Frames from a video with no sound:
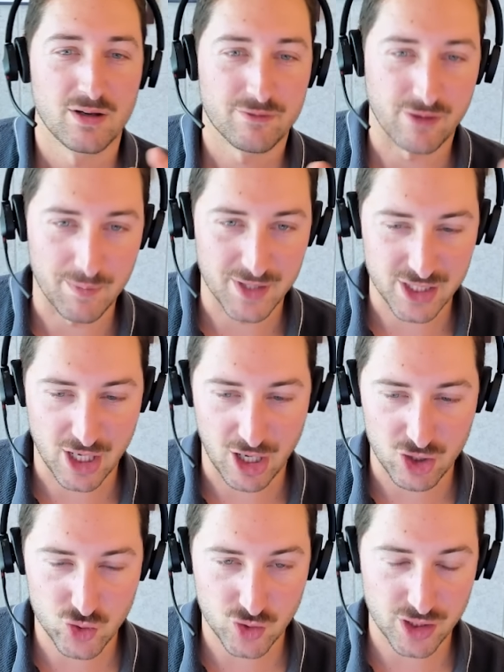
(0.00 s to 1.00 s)
from these
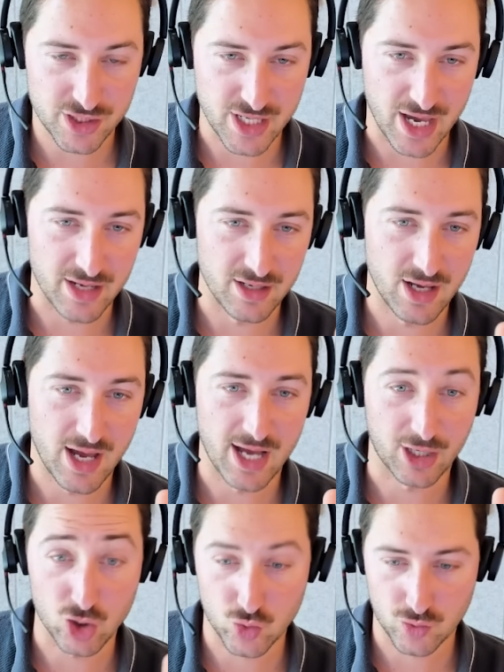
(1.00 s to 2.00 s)
110
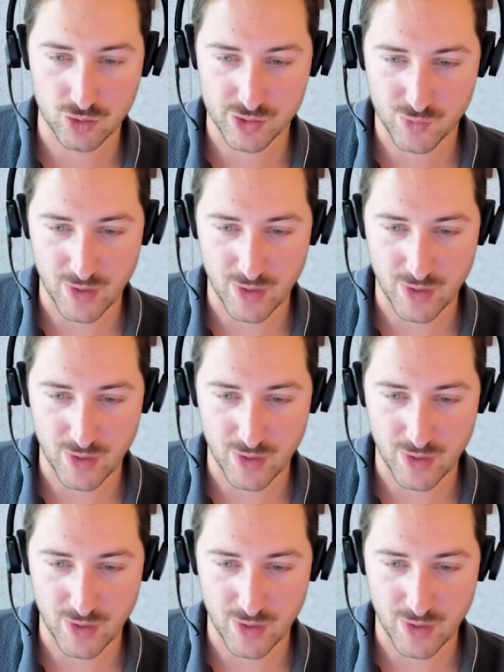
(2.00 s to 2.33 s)
controls,